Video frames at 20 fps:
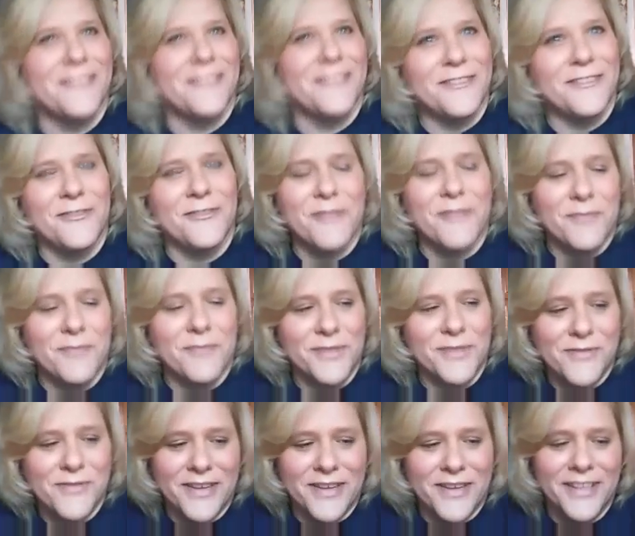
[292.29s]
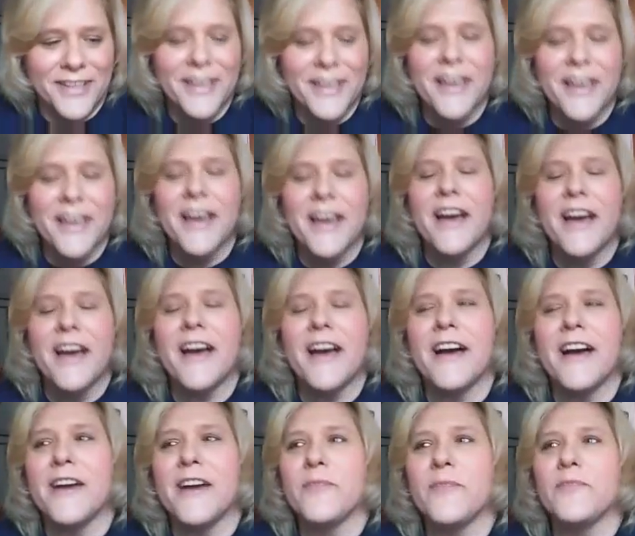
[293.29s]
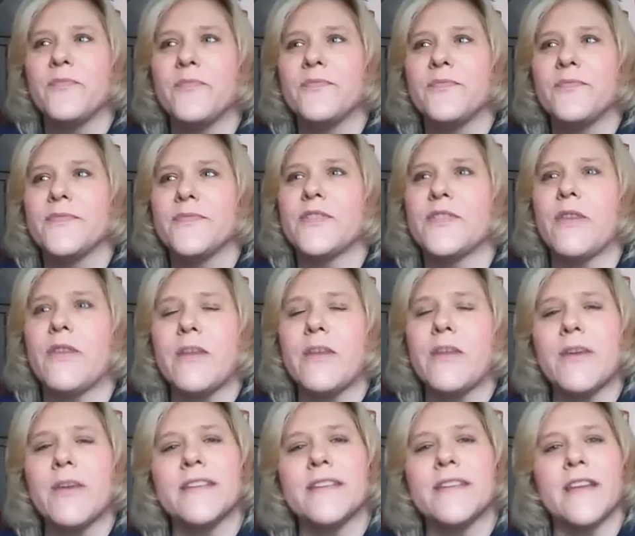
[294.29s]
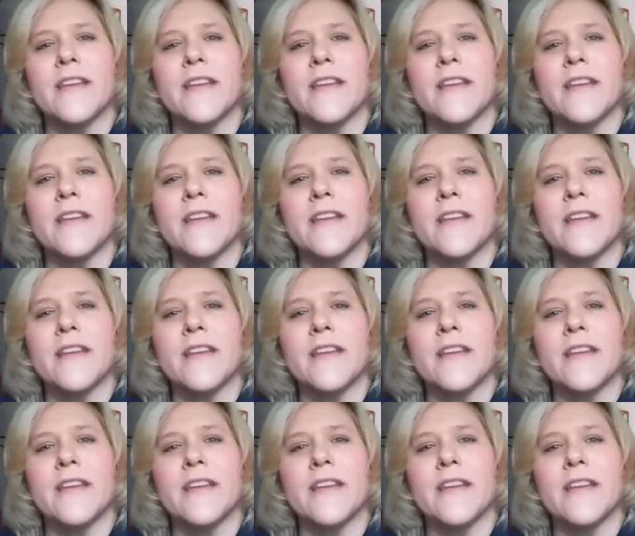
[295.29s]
Don't know what I'm doing. So anyways,